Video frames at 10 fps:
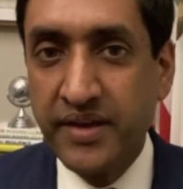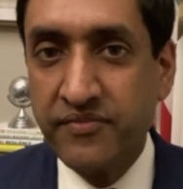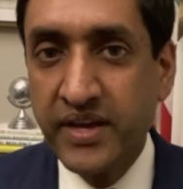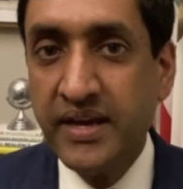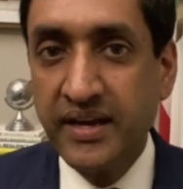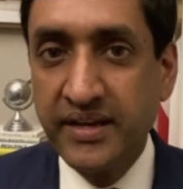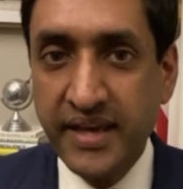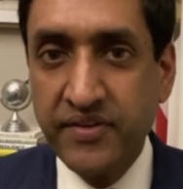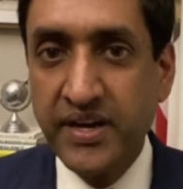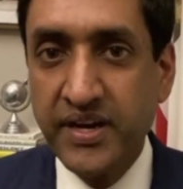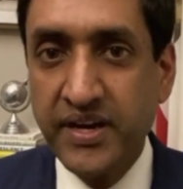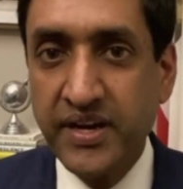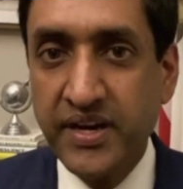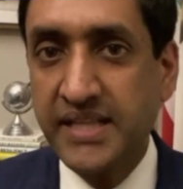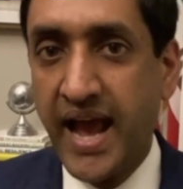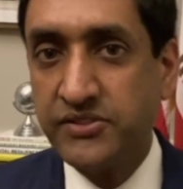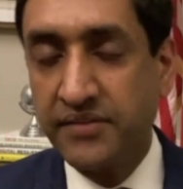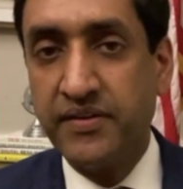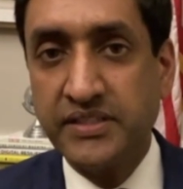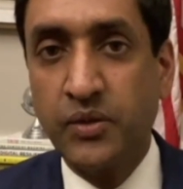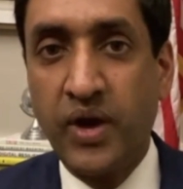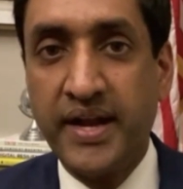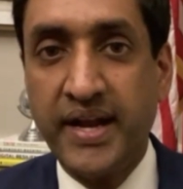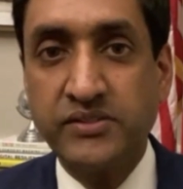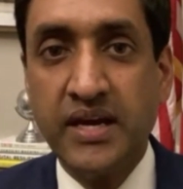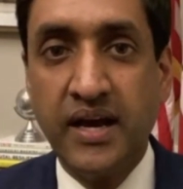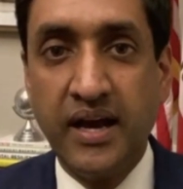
They've uh, given us the House. They've given us the White House.